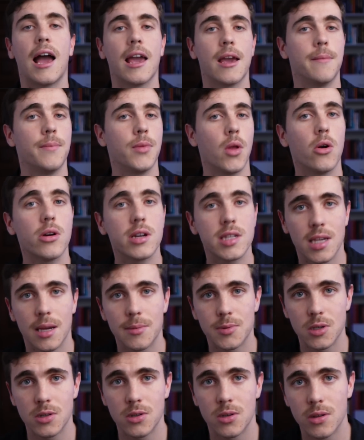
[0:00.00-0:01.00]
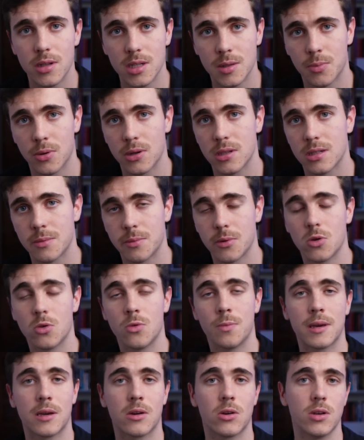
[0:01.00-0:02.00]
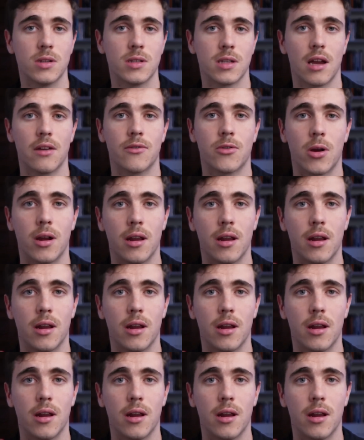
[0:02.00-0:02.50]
I am no exception to this principle because I've